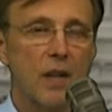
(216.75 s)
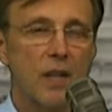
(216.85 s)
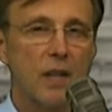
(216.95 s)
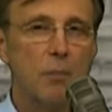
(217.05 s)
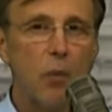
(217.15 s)

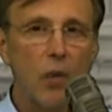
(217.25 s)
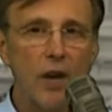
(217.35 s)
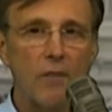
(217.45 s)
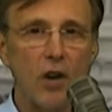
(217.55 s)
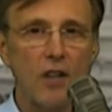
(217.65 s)
The point
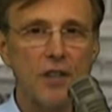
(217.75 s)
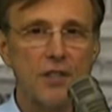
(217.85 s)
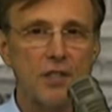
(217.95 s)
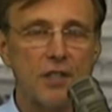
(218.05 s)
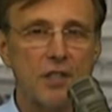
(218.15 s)
of all
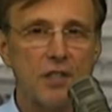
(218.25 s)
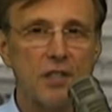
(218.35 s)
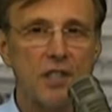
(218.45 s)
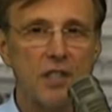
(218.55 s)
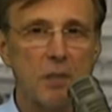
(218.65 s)
this is that
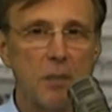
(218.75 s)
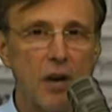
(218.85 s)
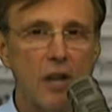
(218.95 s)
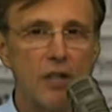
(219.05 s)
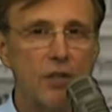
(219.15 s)
the, in the
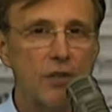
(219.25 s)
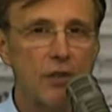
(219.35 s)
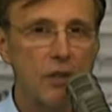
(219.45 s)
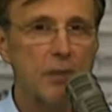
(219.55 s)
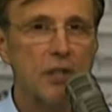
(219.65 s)
American
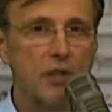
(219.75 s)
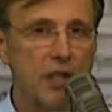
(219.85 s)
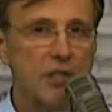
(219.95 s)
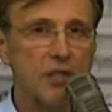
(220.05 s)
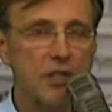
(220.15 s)
criminal
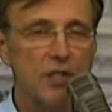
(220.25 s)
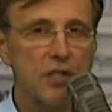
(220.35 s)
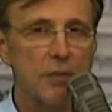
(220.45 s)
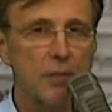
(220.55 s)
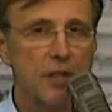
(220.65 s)
justice system,